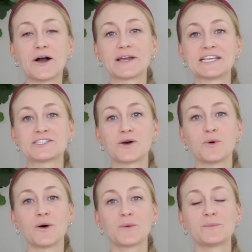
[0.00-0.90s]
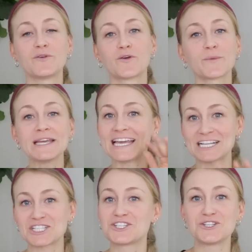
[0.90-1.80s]
Okay, so before we
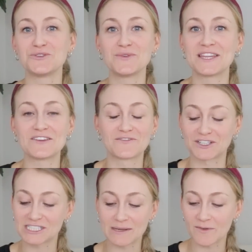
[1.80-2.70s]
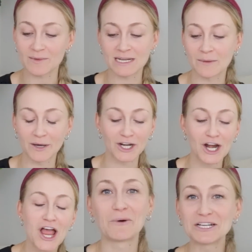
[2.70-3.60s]
get to the first type of peanut
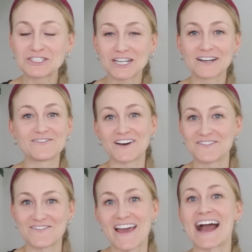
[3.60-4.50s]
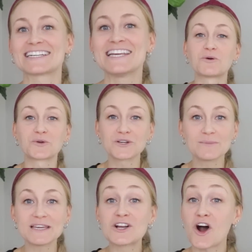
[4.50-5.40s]
butter, I wanna share a fun fact. In order
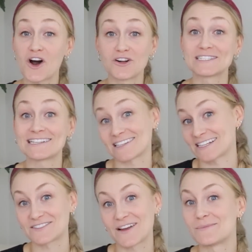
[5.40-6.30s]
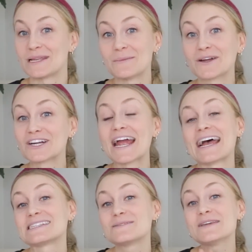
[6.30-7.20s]
to be called and classified peanut butter, it
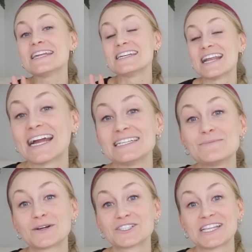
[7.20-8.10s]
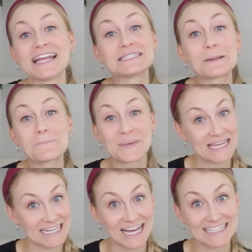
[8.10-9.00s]
has to be 90%
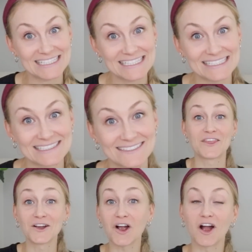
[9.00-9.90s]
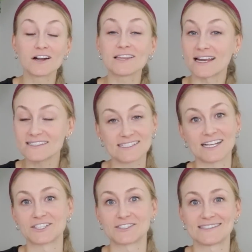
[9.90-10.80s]
peanuts. There are a lot of
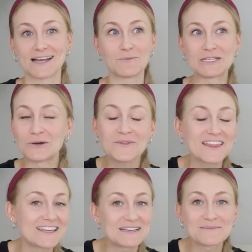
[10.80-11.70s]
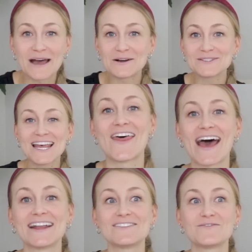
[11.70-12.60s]
standards that we don't think about
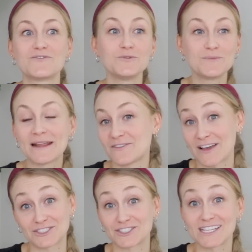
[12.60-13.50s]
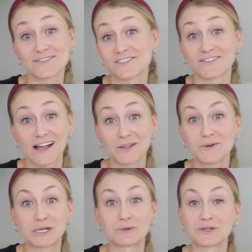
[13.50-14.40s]
that food manufacturers have to
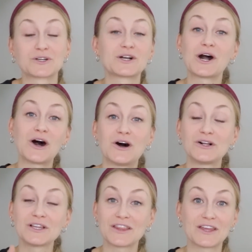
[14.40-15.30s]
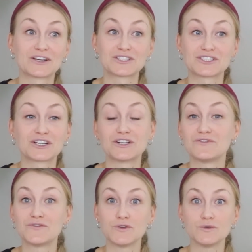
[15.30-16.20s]
follow in order to call their
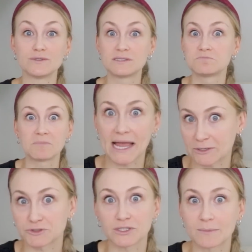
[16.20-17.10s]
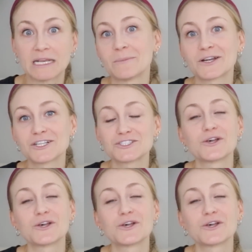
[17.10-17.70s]
certain foods actually peanut butter.